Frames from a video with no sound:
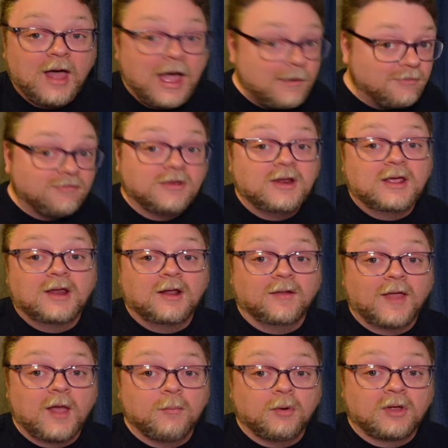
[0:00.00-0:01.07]
I'm sitting in a
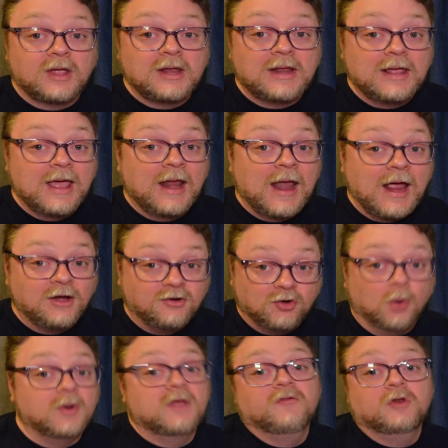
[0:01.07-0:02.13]
Lamborghini and I
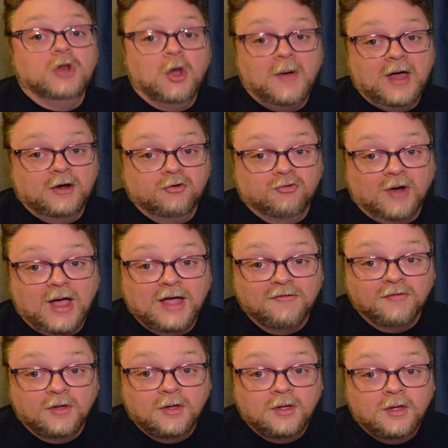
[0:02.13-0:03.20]
don't even know how to
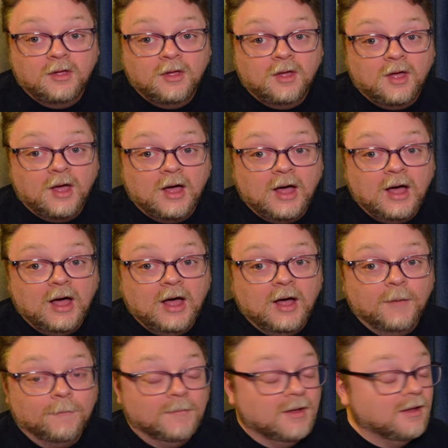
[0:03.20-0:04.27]
drive.
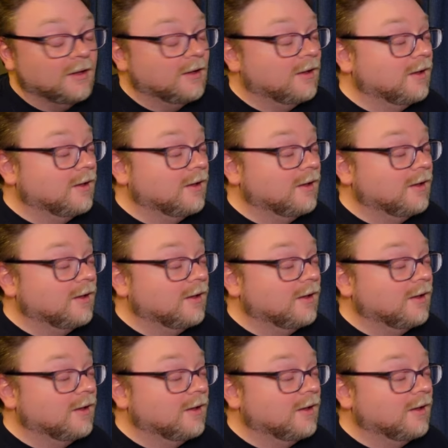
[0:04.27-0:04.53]
Absolutely